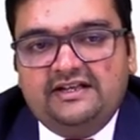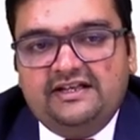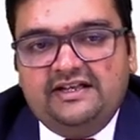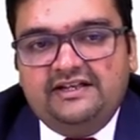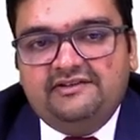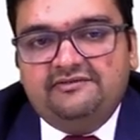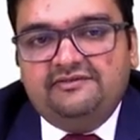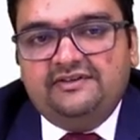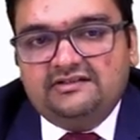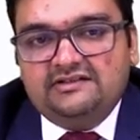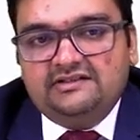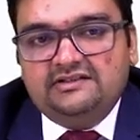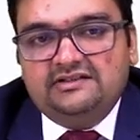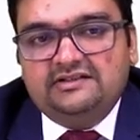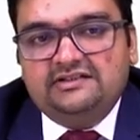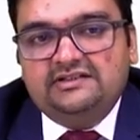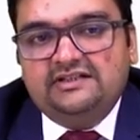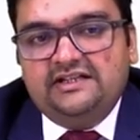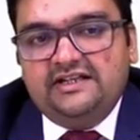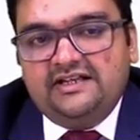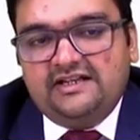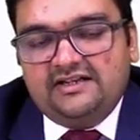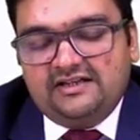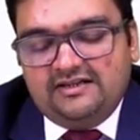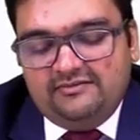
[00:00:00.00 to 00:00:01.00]
If
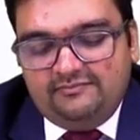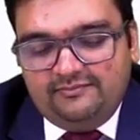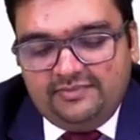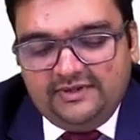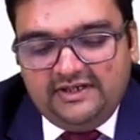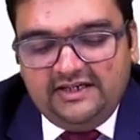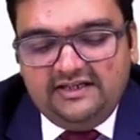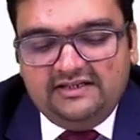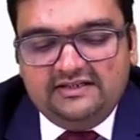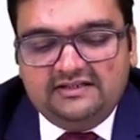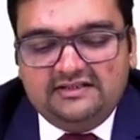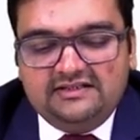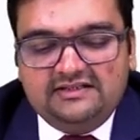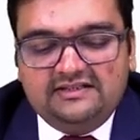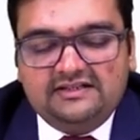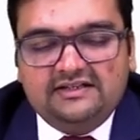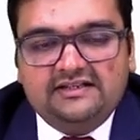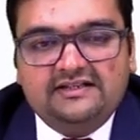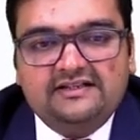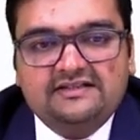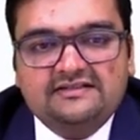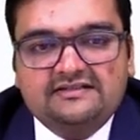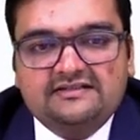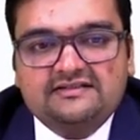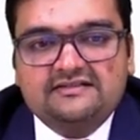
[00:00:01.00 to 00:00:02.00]
the complainant
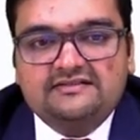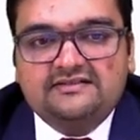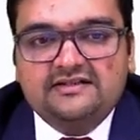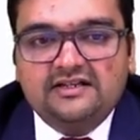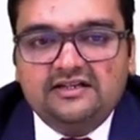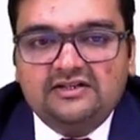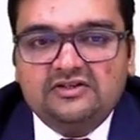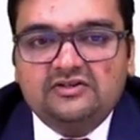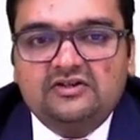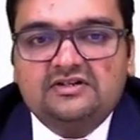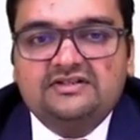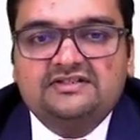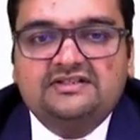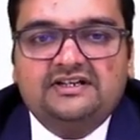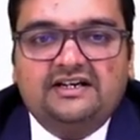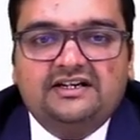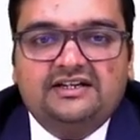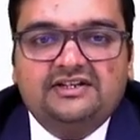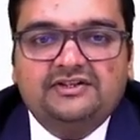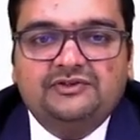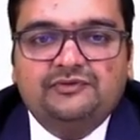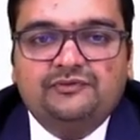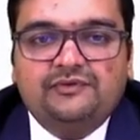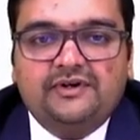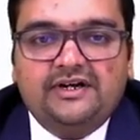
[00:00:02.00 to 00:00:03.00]
is still not
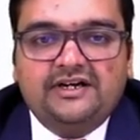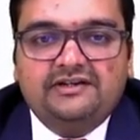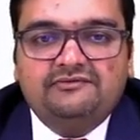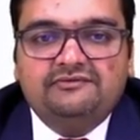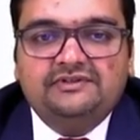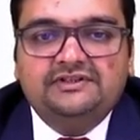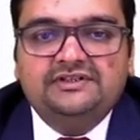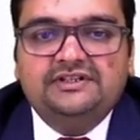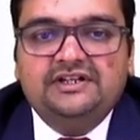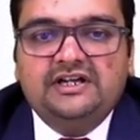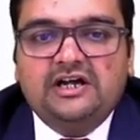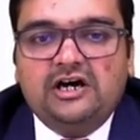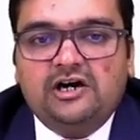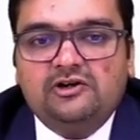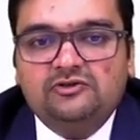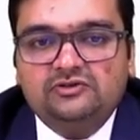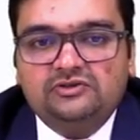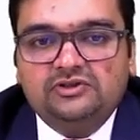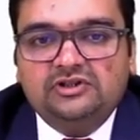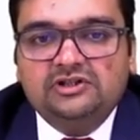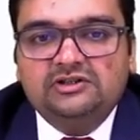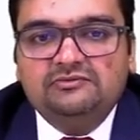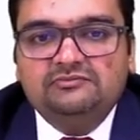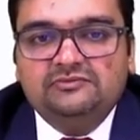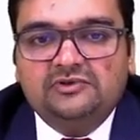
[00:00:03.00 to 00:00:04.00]
satisfied with the
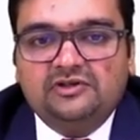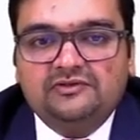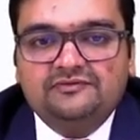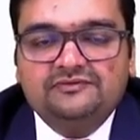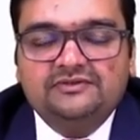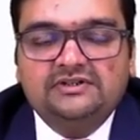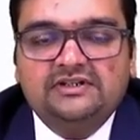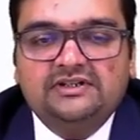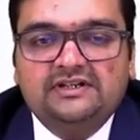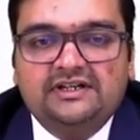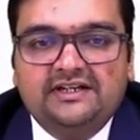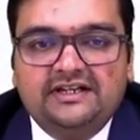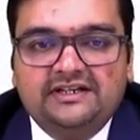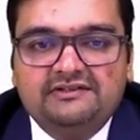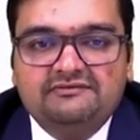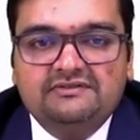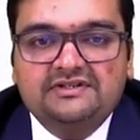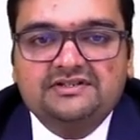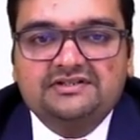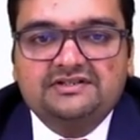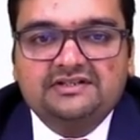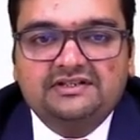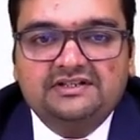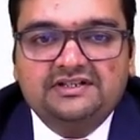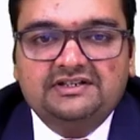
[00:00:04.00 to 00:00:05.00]
outcome of the
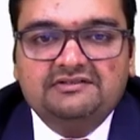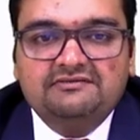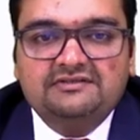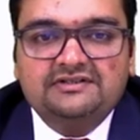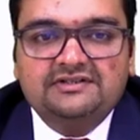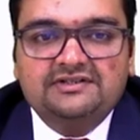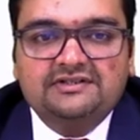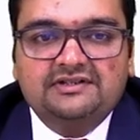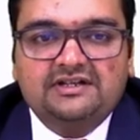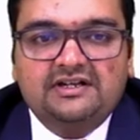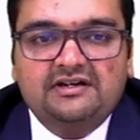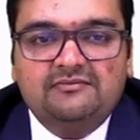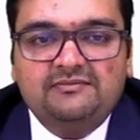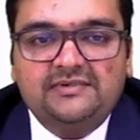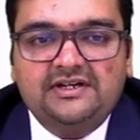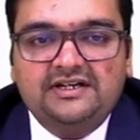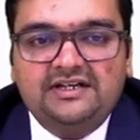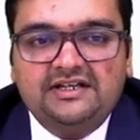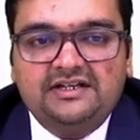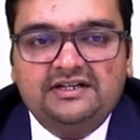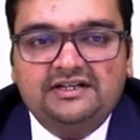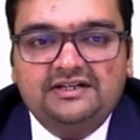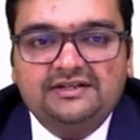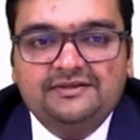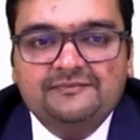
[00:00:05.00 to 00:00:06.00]
investor grievance
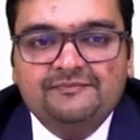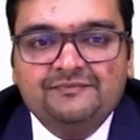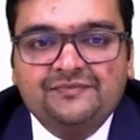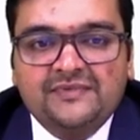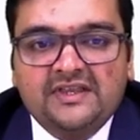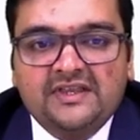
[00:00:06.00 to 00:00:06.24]
committee,